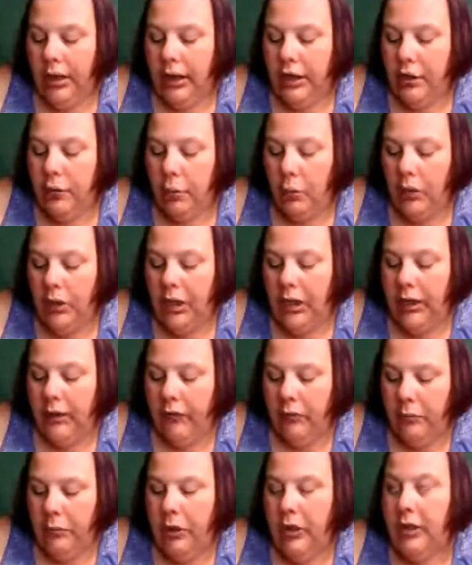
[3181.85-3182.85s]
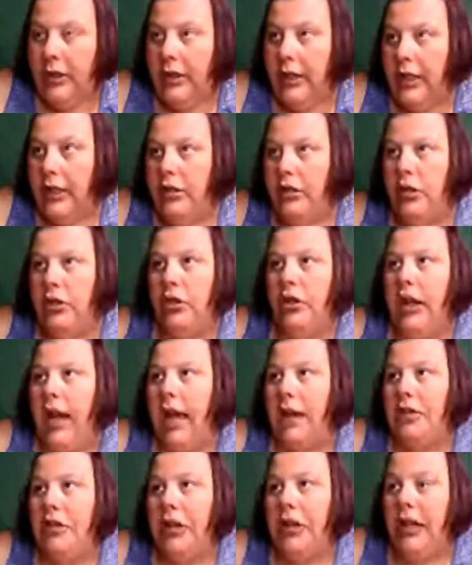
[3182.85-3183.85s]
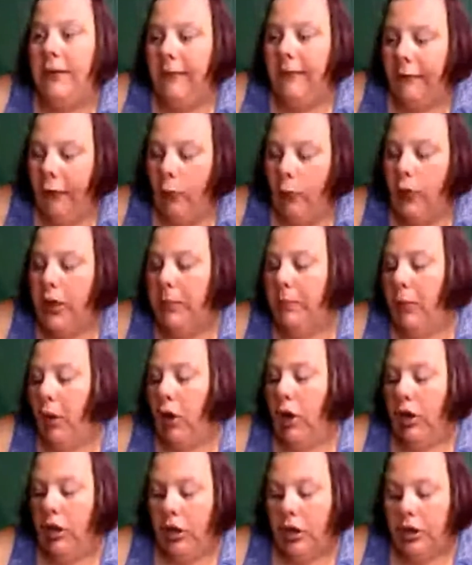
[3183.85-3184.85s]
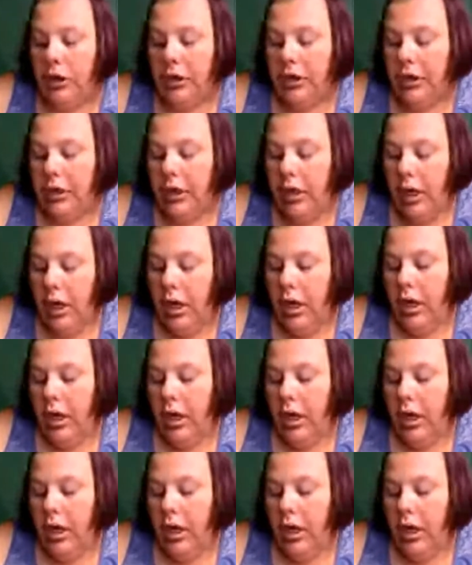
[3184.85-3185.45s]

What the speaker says: get 20 of them in the thing. So you're actually getting 40 markers